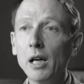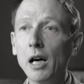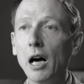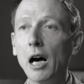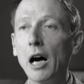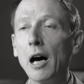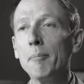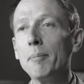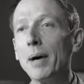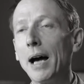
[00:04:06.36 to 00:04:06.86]

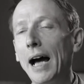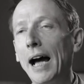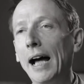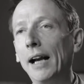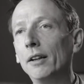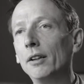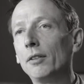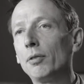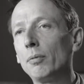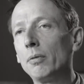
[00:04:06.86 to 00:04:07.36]

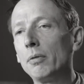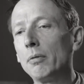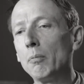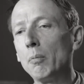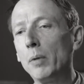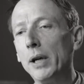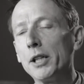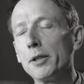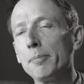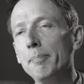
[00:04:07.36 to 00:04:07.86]
and
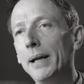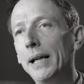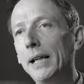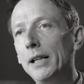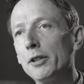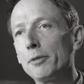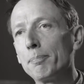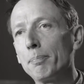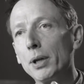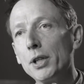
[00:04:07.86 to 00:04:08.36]
which
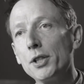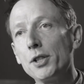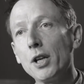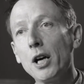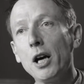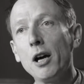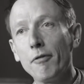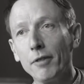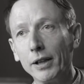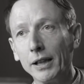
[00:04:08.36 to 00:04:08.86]
means
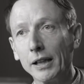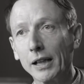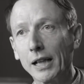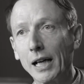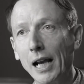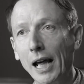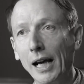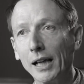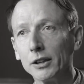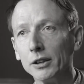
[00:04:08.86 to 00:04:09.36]
preserving the
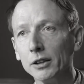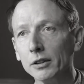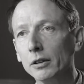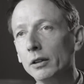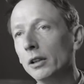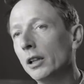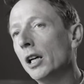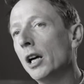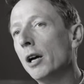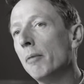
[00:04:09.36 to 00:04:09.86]

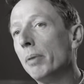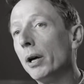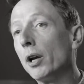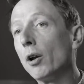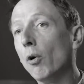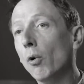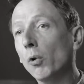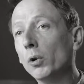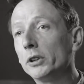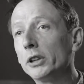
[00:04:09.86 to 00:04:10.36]
collection, but
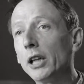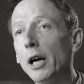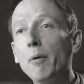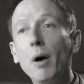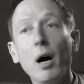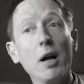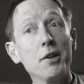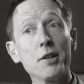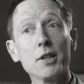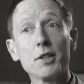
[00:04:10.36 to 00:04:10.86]

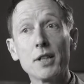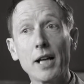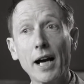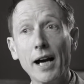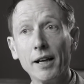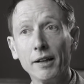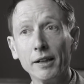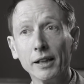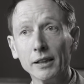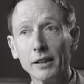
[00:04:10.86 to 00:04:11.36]
also
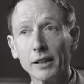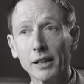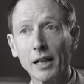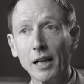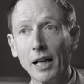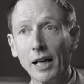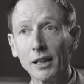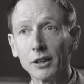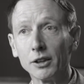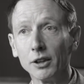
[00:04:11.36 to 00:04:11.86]
understanding the
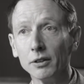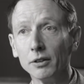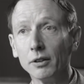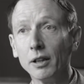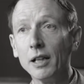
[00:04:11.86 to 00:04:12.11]
collection